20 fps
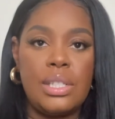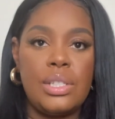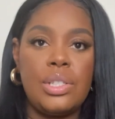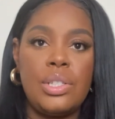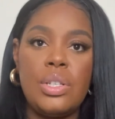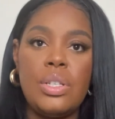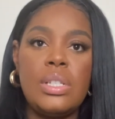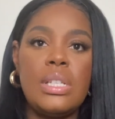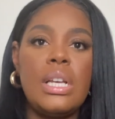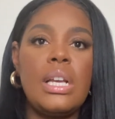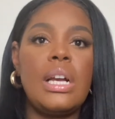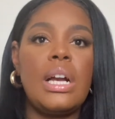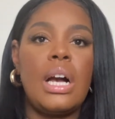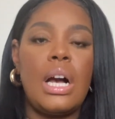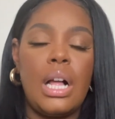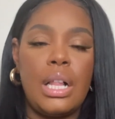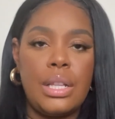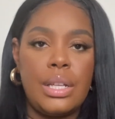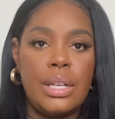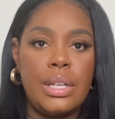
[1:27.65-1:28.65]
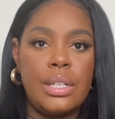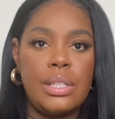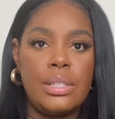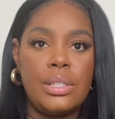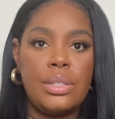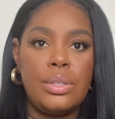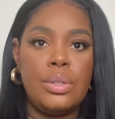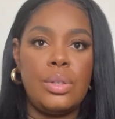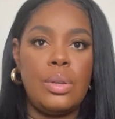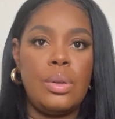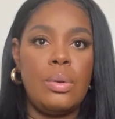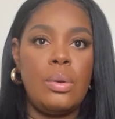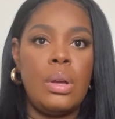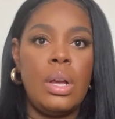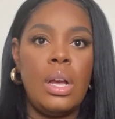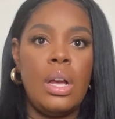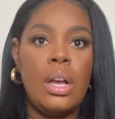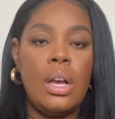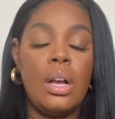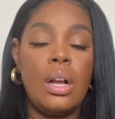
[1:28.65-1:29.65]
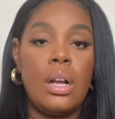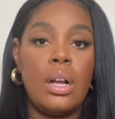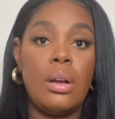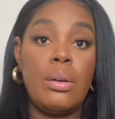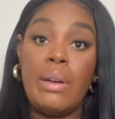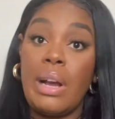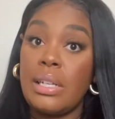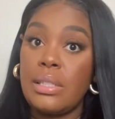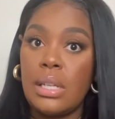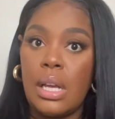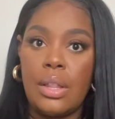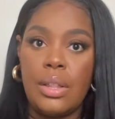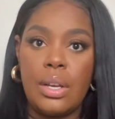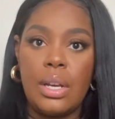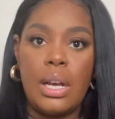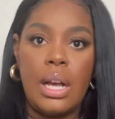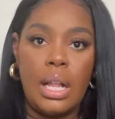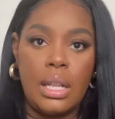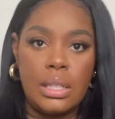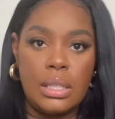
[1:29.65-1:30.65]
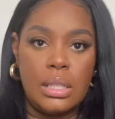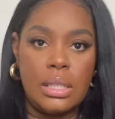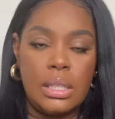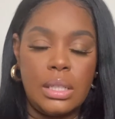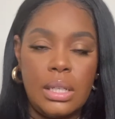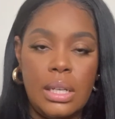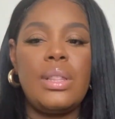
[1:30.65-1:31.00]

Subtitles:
It's using color to correct other color.